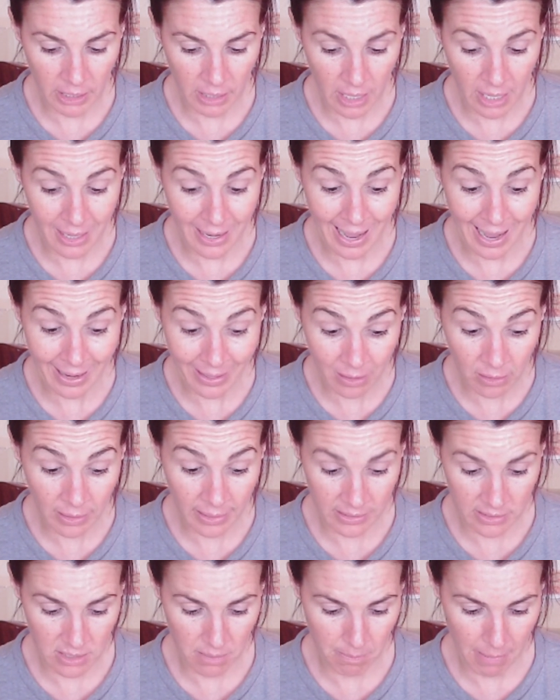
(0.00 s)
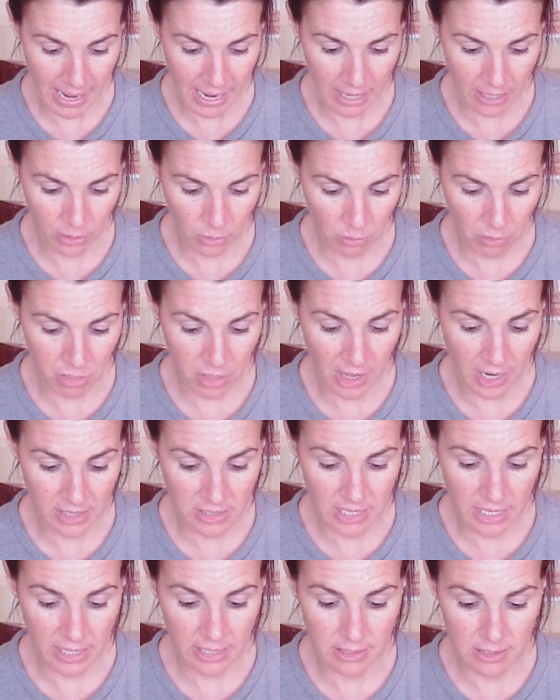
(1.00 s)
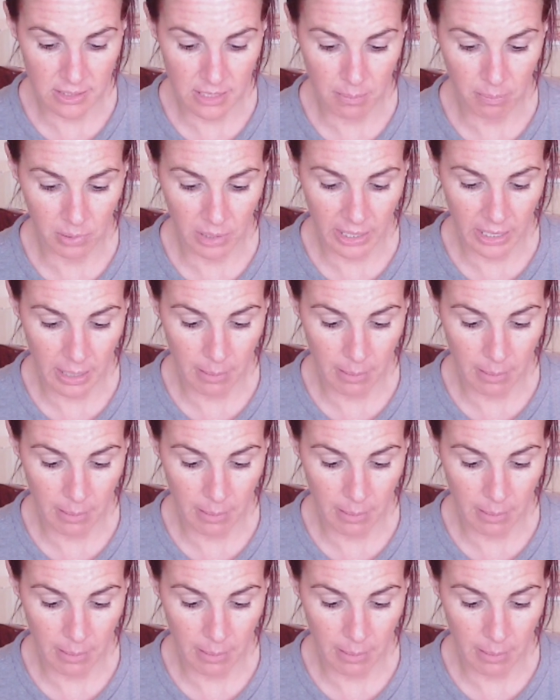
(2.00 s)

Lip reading: annihilates a man who thinks he can simply